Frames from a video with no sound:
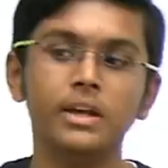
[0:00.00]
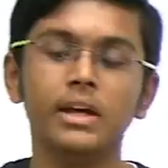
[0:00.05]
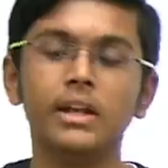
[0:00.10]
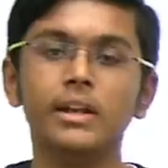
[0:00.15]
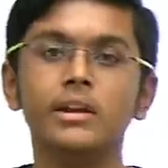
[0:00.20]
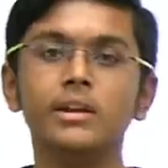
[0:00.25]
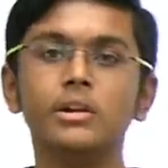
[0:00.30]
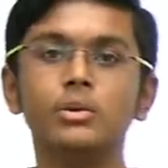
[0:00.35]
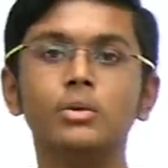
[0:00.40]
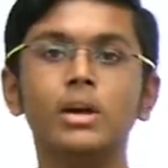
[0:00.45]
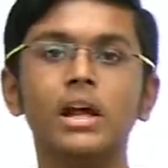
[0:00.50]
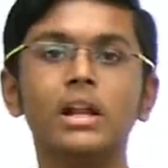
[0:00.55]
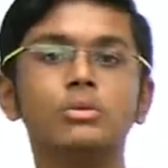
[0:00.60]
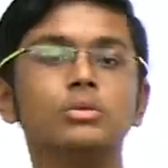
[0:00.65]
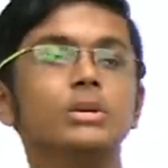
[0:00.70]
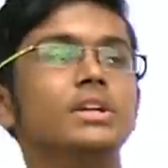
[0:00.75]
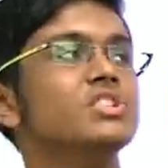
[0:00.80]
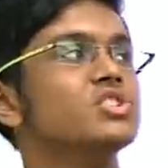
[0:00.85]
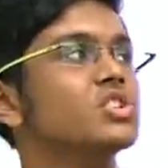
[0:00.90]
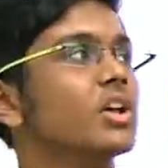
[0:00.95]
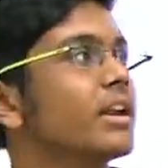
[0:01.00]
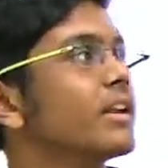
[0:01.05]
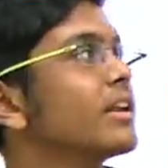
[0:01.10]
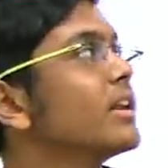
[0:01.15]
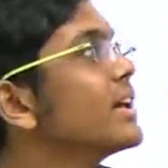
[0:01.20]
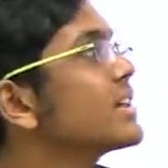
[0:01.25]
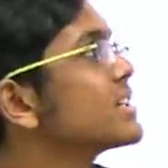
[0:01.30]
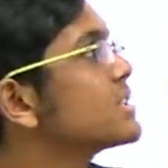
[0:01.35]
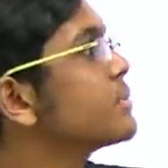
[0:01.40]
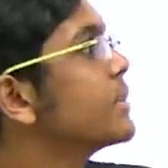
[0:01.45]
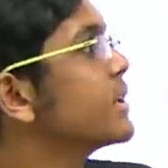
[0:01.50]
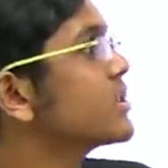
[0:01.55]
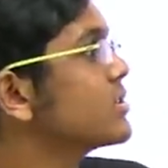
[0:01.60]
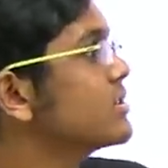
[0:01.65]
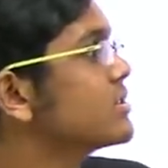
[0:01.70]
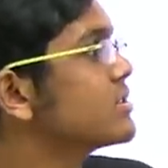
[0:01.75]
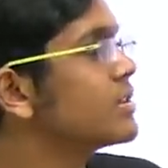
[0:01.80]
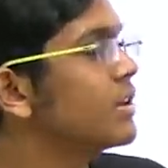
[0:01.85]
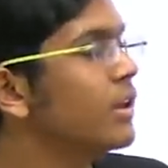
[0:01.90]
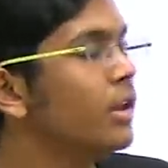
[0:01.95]
We are here to calculate general
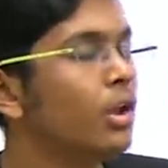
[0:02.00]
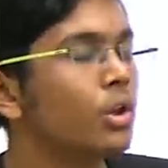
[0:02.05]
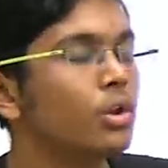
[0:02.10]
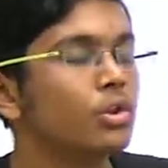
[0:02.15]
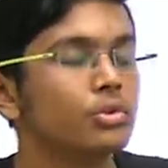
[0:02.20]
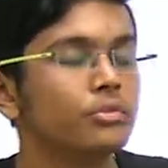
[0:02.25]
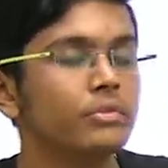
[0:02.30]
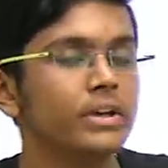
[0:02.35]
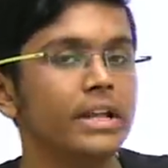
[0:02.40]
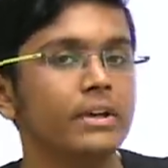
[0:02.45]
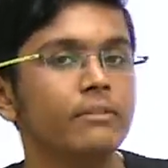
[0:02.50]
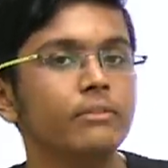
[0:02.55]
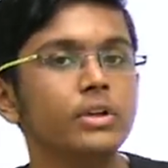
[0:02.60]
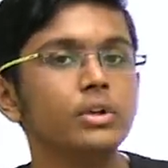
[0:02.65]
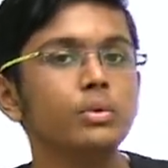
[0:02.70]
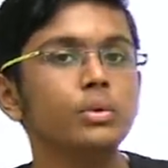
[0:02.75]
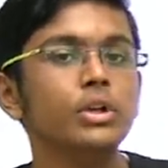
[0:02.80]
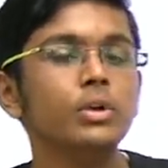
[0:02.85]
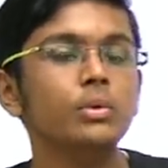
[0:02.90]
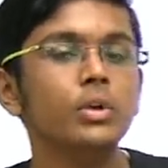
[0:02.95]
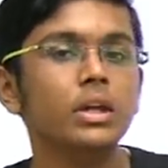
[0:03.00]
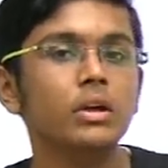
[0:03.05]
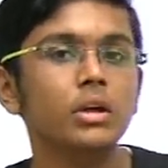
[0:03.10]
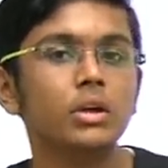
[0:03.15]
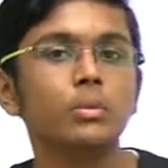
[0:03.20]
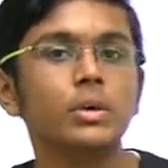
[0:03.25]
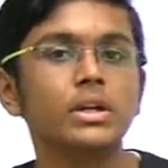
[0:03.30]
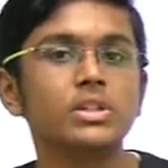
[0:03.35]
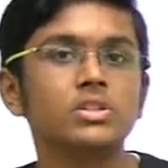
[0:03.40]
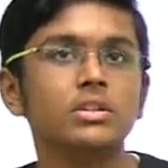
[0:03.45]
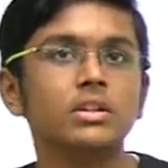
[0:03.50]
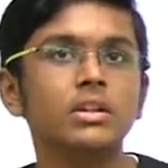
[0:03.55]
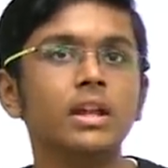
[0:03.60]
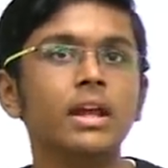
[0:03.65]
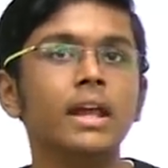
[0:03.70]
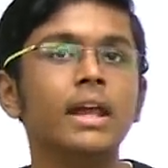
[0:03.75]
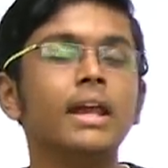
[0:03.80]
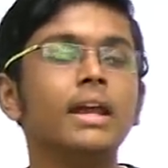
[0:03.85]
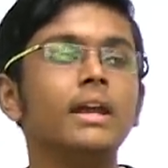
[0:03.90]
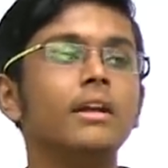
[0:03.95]
expressions. So whenever you are doing a
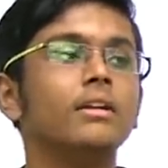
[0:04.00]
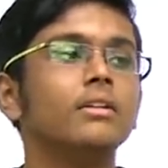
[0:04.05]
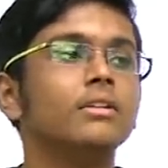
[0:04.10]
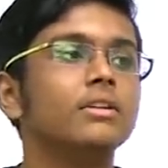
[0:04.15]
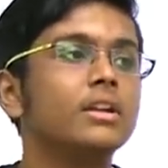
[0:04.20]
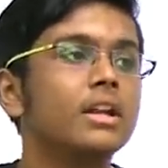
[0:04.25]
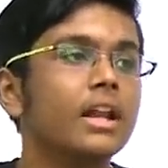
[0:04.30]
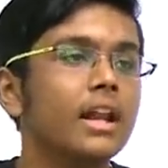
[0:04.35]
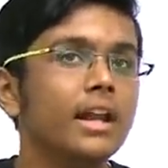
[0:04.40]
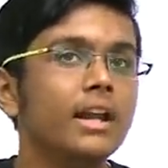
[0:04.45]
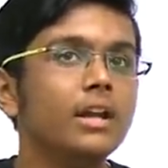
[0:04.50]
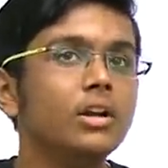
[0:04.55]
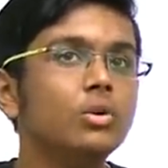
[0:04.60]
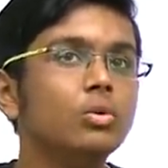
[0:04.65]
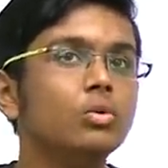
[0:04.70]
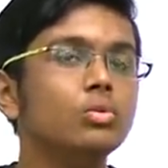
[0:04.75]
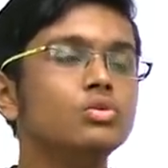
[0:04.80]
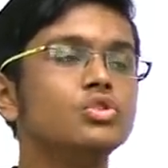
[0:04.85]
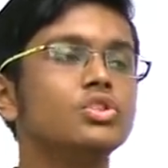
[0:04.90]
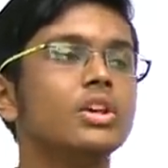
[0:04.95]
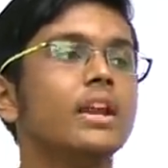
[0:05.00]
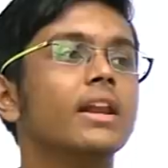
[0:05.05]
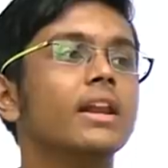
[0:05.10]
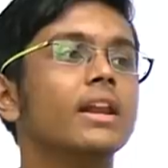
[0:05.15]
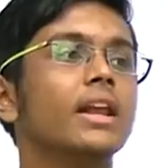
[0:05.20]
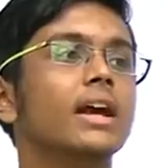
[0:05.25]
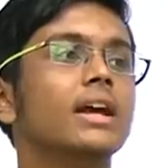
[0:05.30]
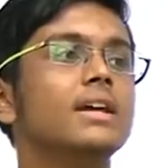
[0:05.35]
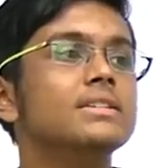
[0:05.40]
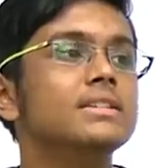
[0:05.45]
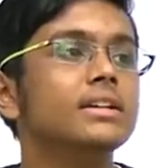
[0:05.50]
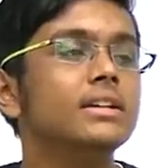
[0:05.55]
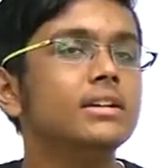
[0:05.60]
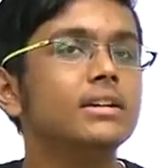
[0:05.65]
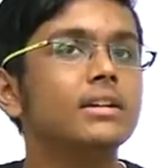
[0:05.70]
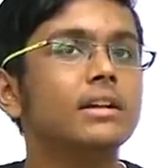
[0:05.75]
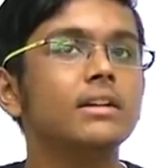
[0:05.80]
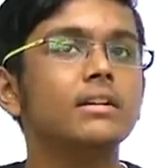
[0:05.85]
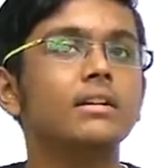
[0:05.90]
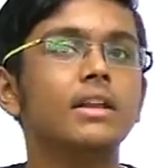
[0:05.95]
question, try to generalize
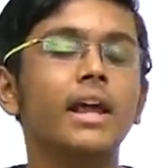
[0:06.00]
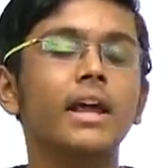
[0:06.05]
it.